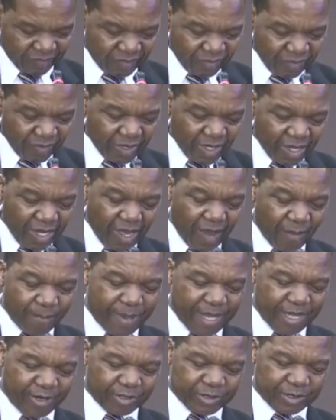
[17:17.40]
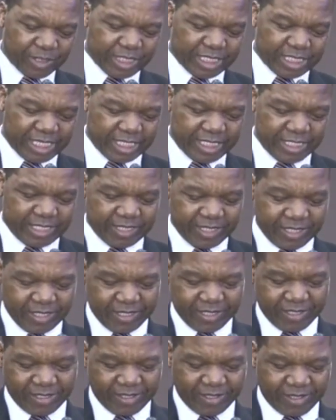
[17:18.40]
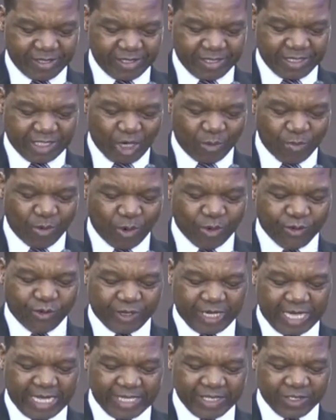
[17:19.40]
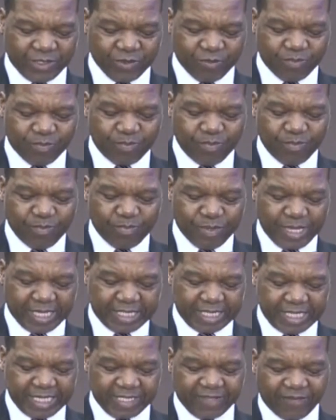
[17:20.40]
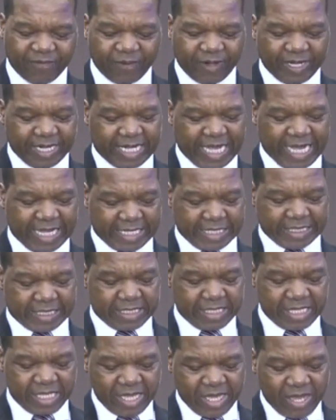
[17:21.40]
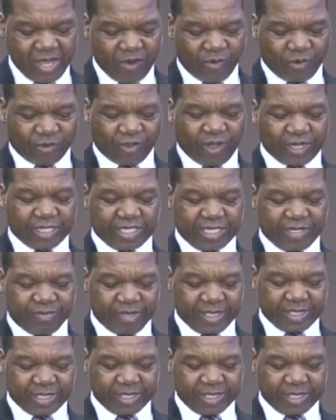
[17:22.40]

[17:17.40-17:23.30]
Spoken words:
John Mangujika, has licensed over 46 bureau de change that are located across the country.